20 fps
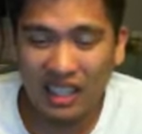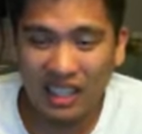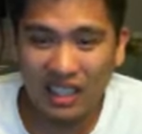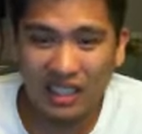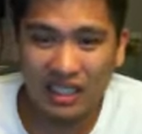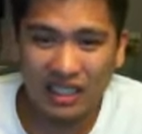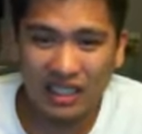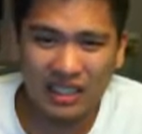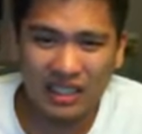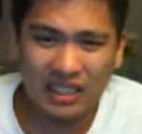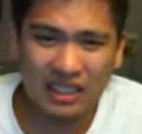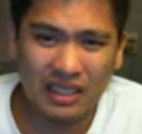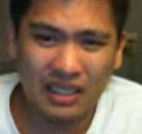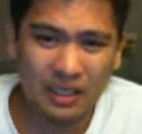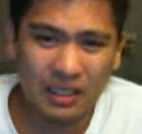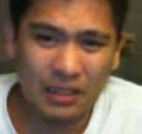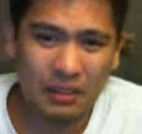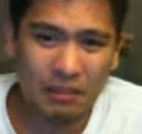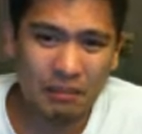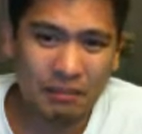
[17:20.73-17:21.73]

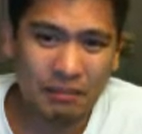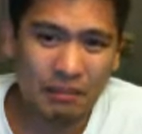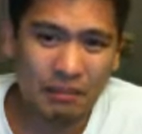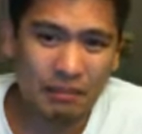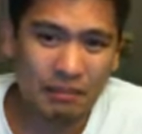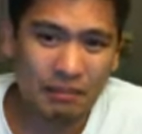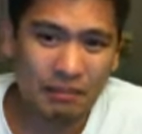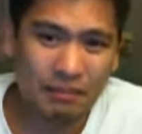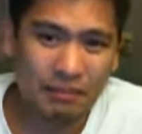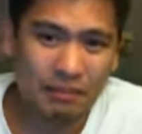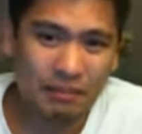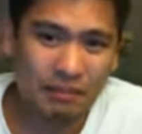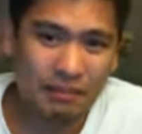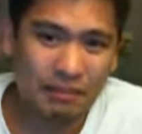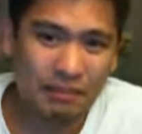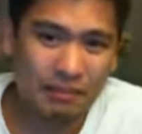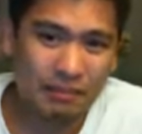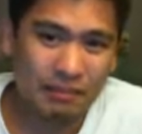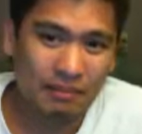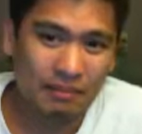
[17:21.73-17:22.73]

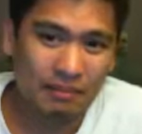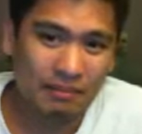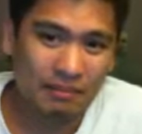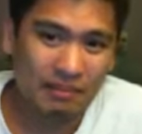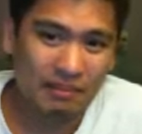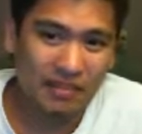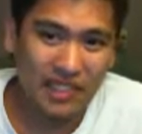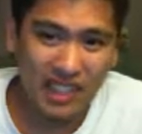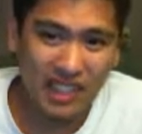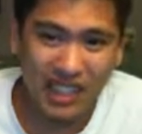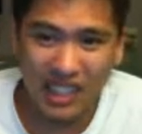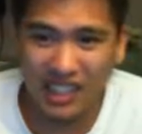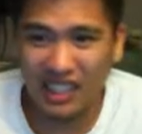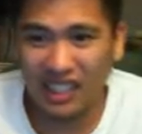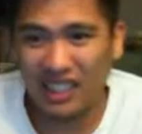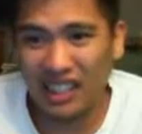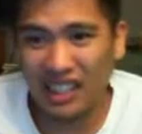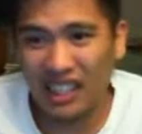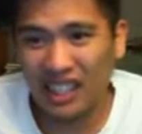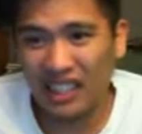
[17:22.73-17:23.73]

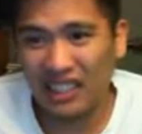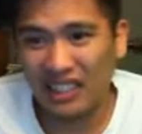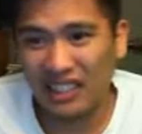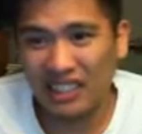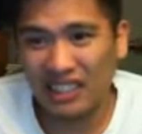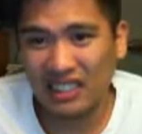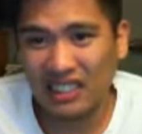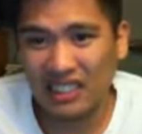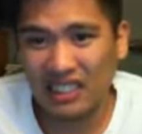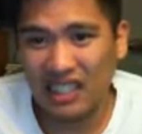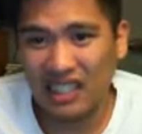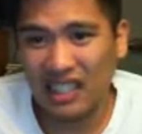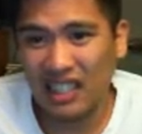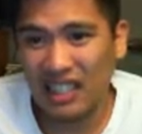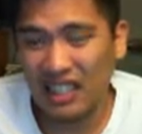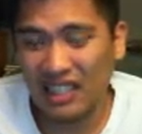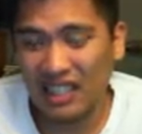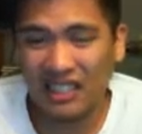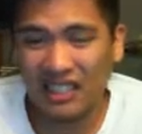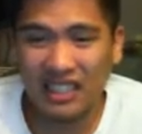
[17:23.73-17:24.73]
Nonetheless,
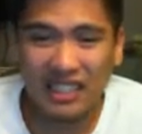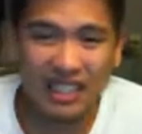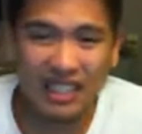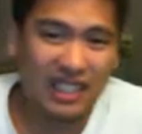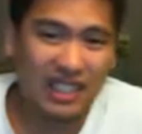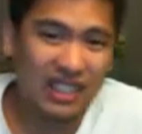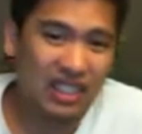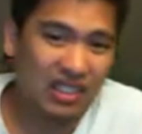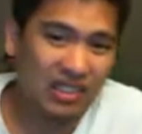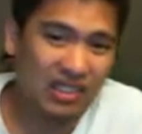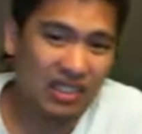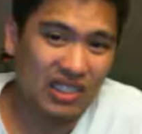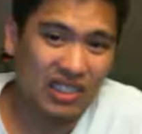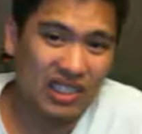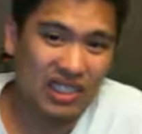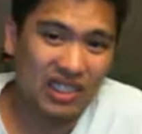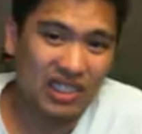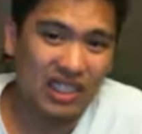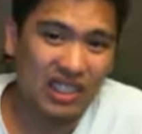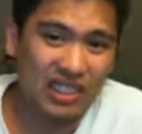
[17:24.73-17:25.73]
I think
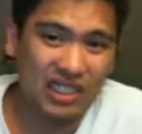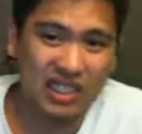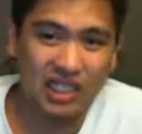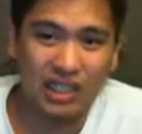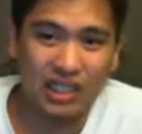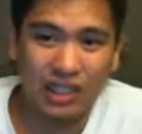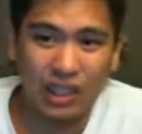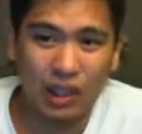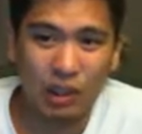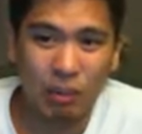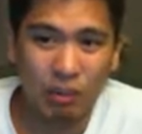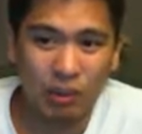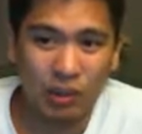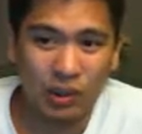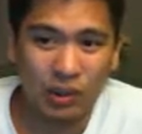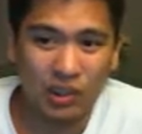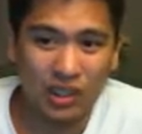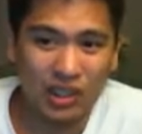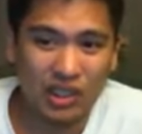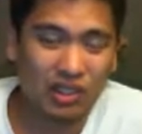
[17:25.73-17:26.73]
there's just a
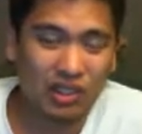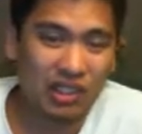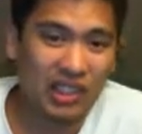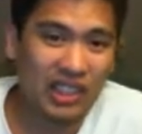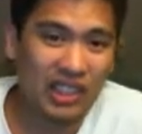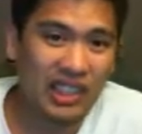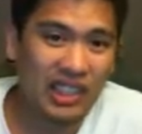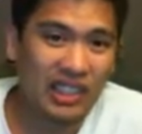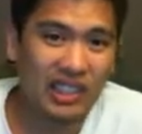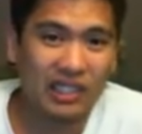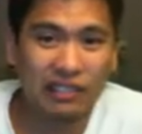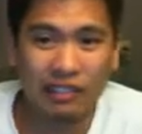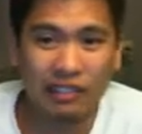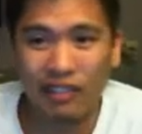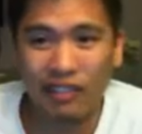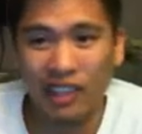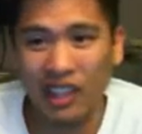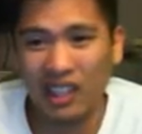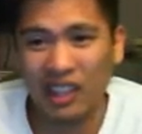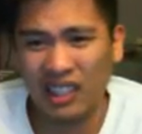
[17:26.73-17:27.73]
couple of strategic
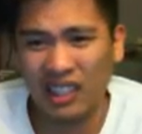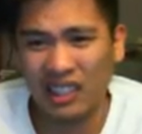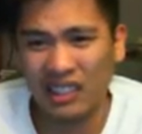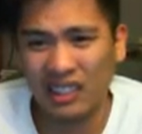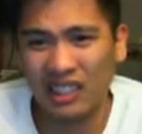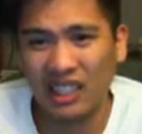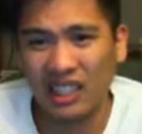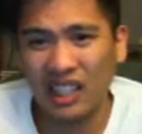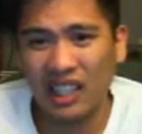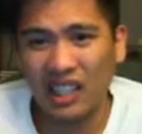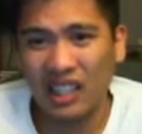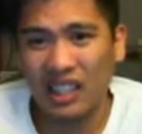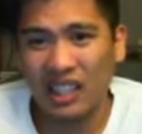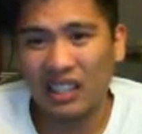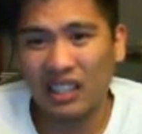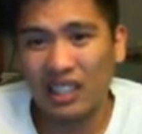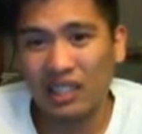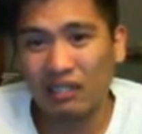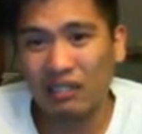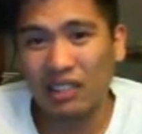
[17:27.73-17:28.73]
flaws
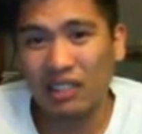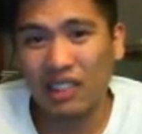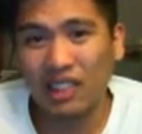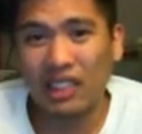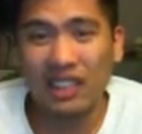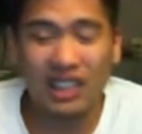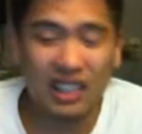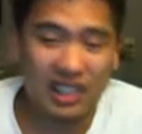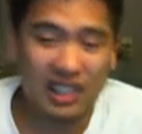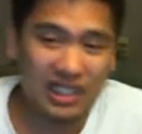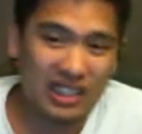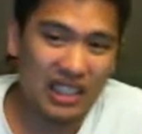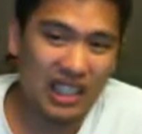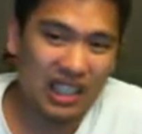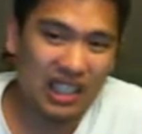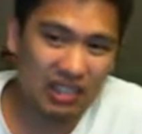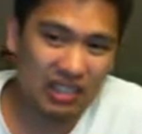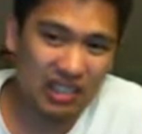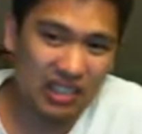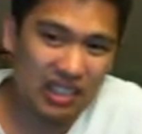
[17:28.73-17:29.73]
that really cost
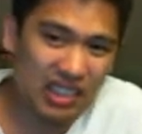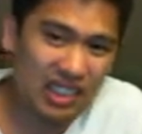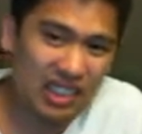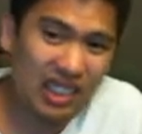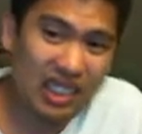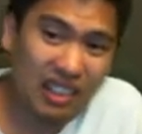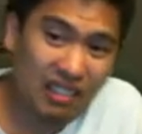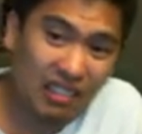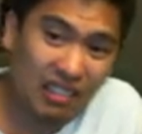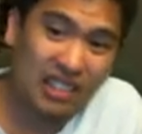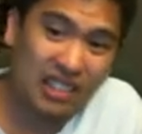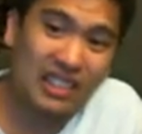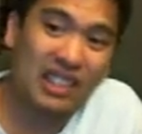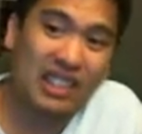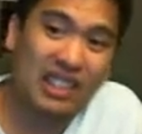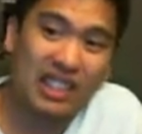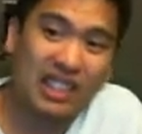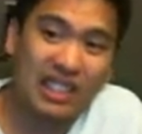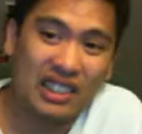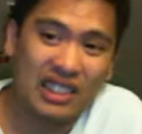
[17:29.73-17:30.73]
Edwards. Another one
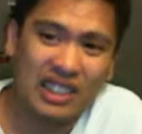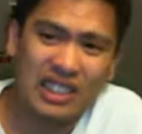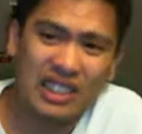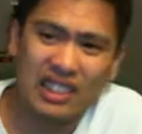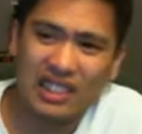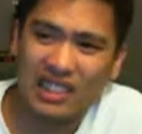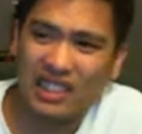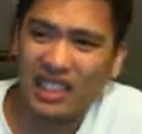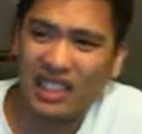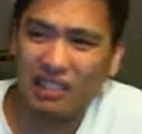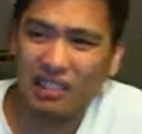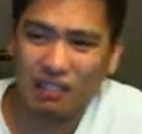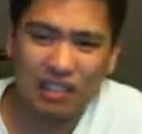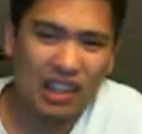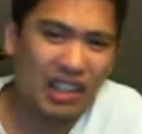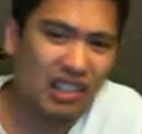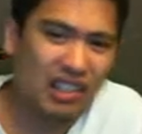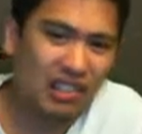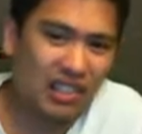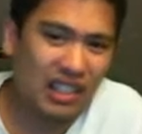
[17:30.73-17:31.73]
is in the second
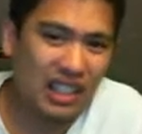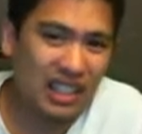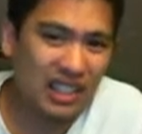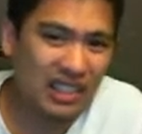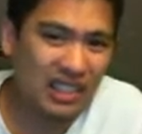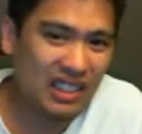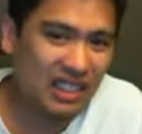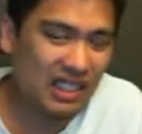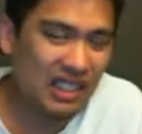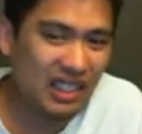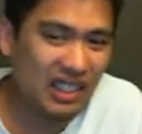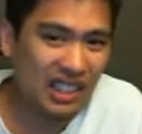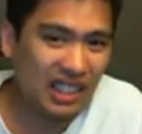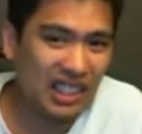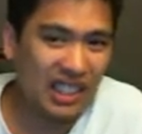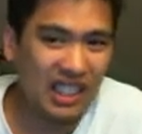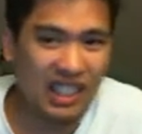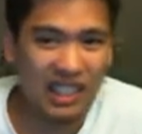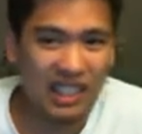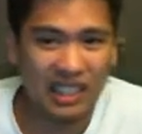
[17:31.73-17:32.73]
round, I think
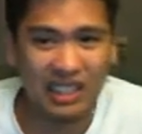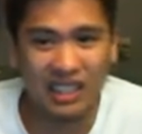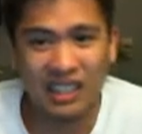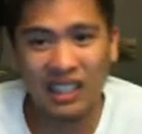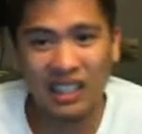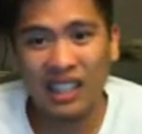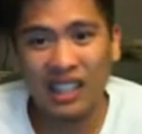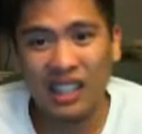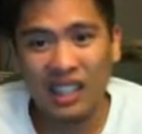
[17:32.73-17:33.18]
he had